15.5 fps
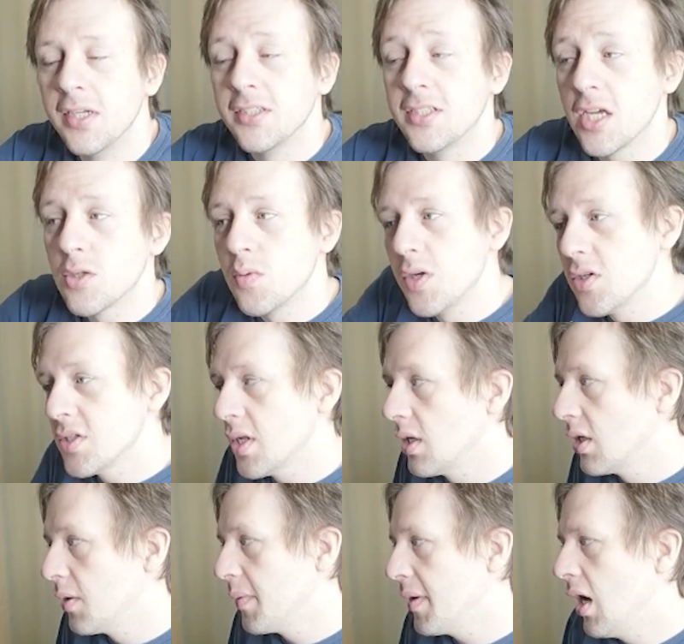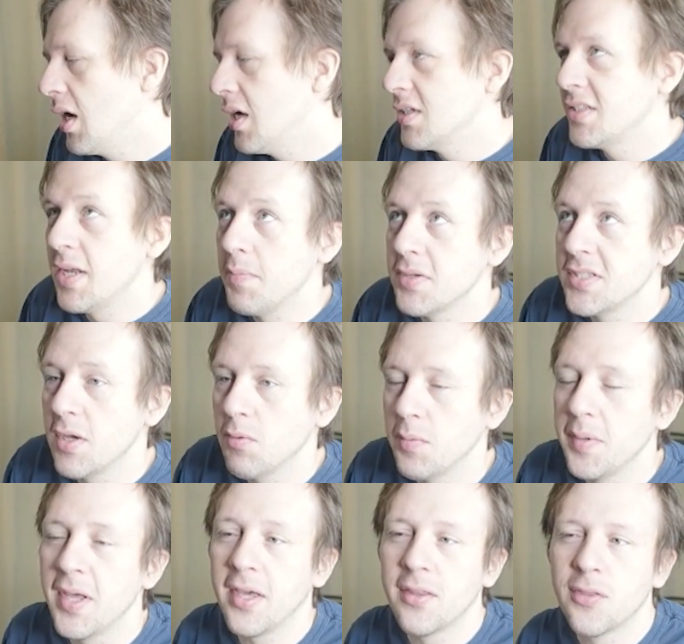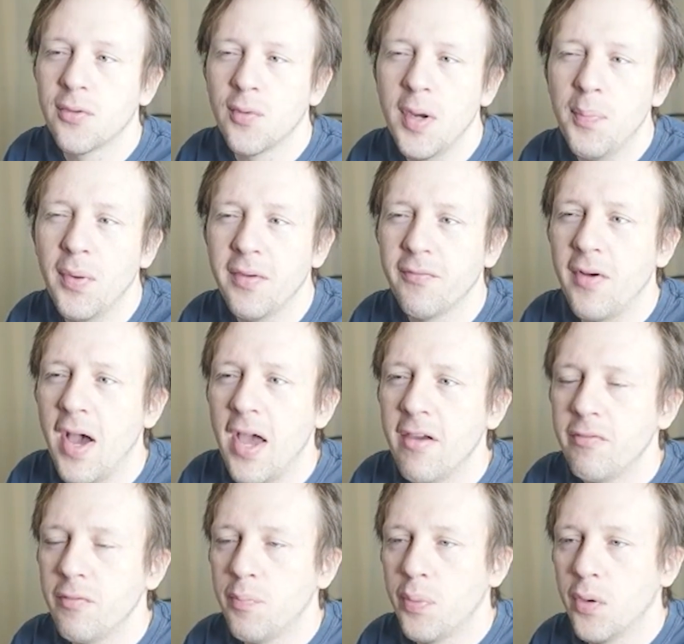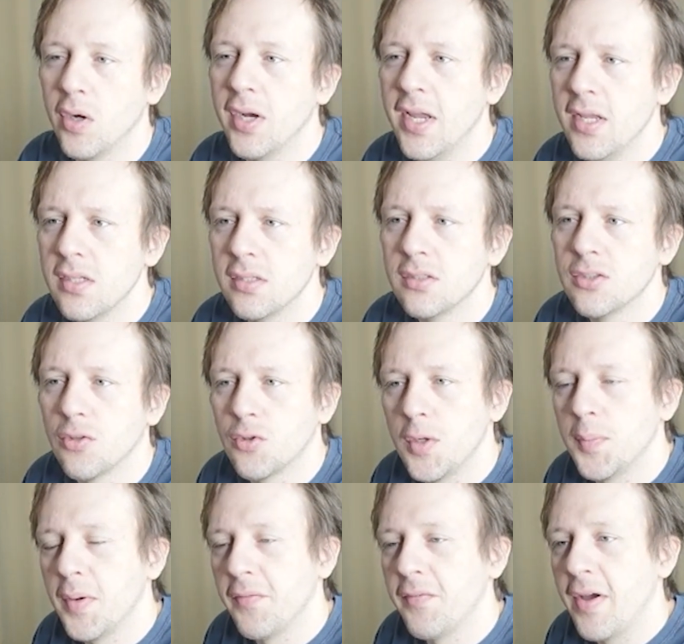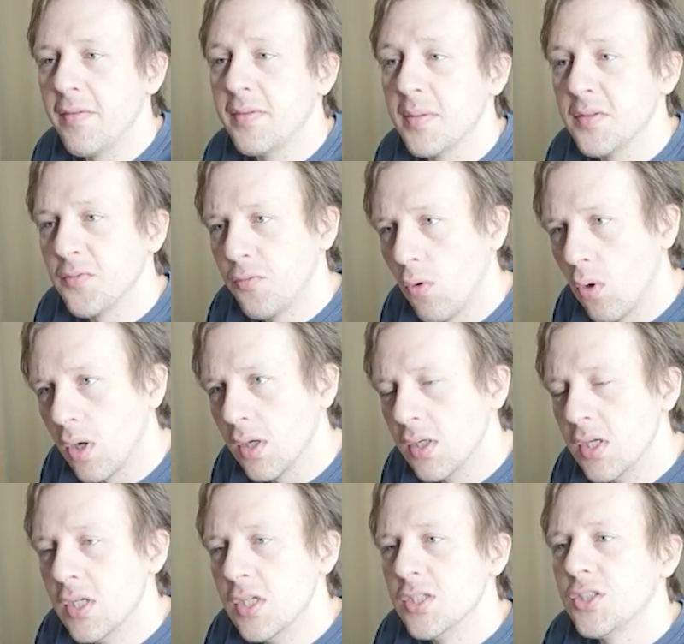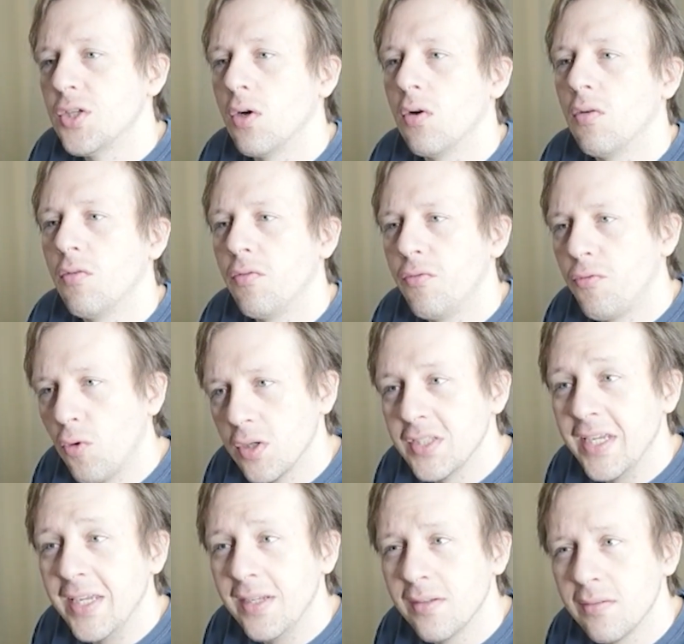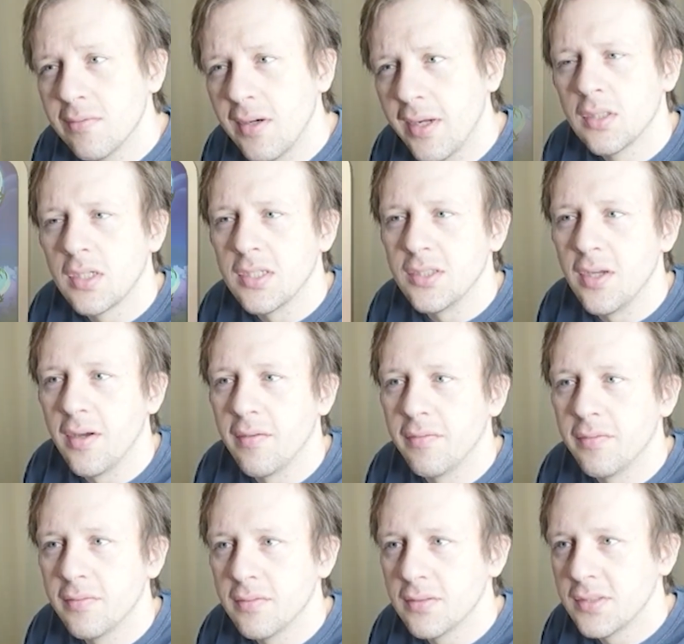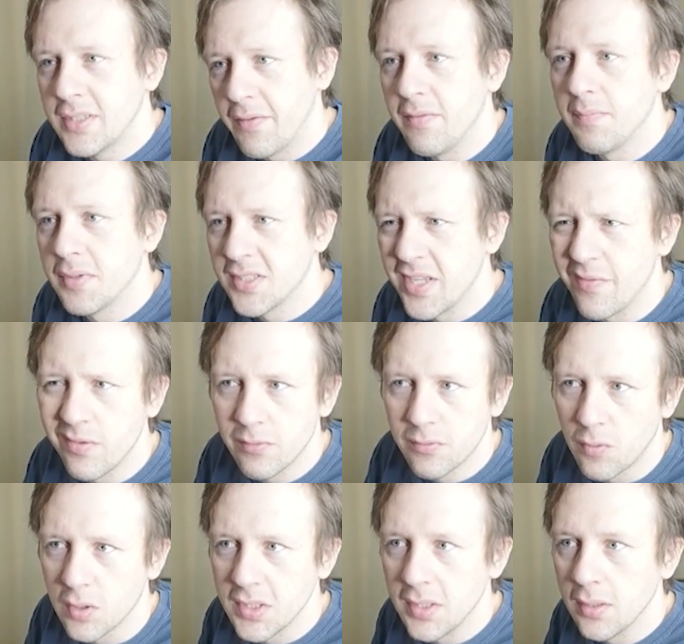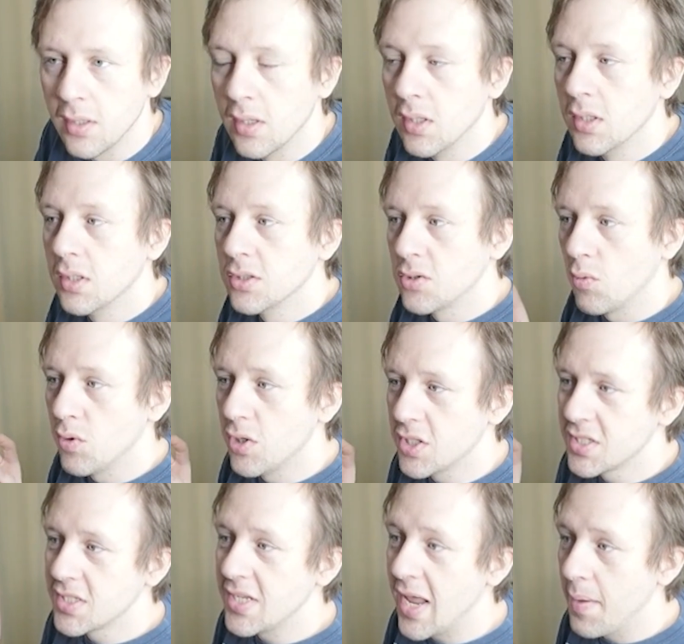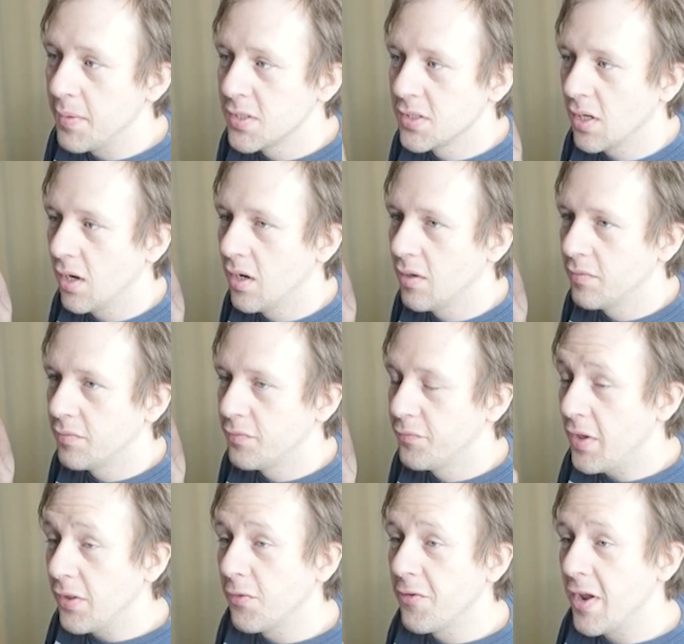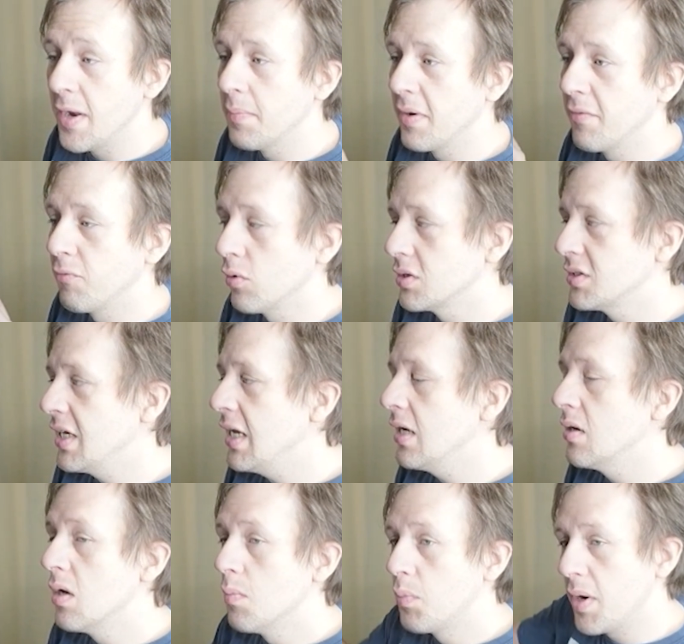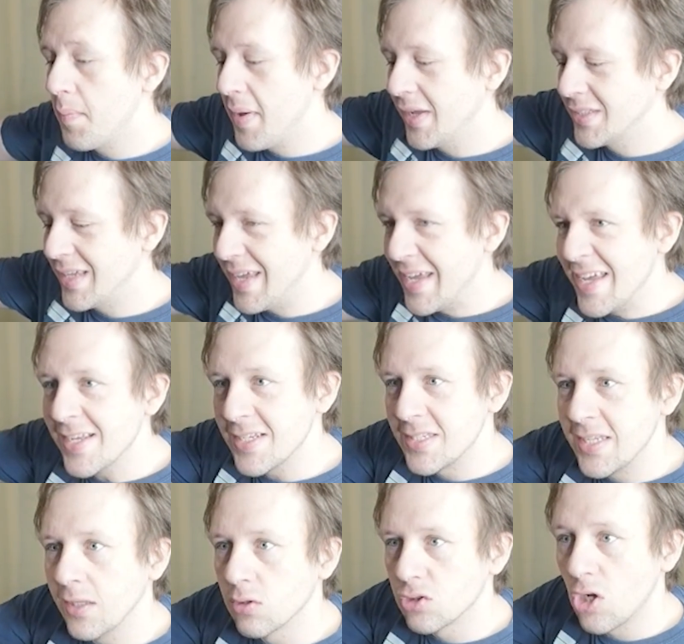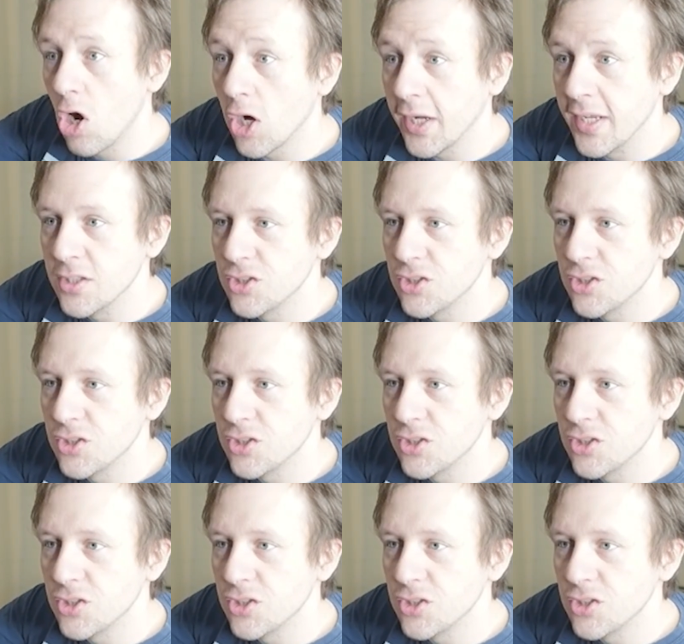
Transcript: Does reduce it a little bit. 10% would be like 3.5 per hit, so 3.5 times 4, so 14, right? Because you have 7 plus 7, 14. So it reduces the damage of Feather Fan by 14, but it makes it hit a single target.